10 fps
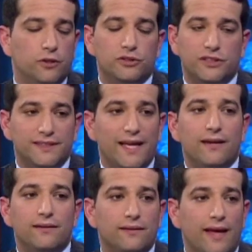close to
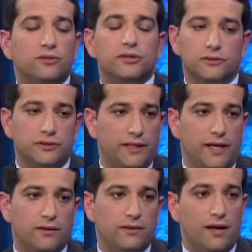10 counselors
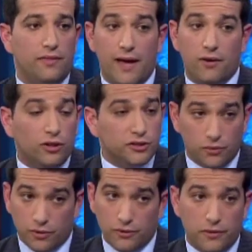there that
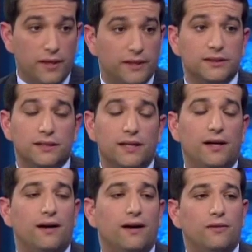also heard things.
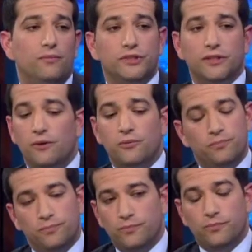So
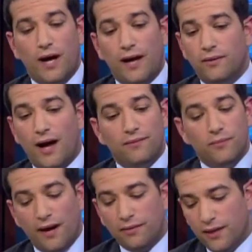
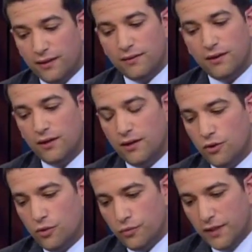I think
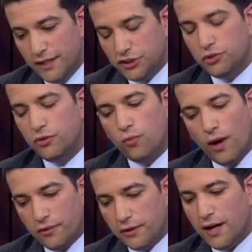the issue of
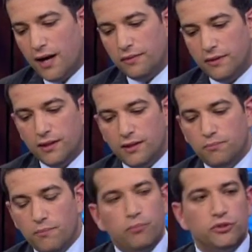whether or not
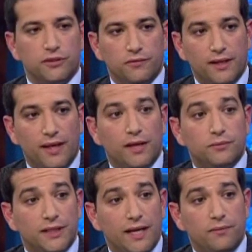the members of the
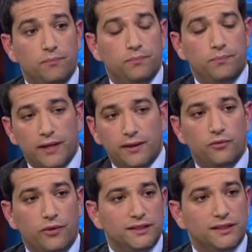camp said
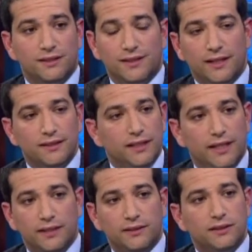bigoted, racist things
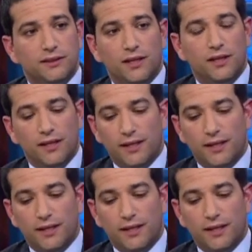is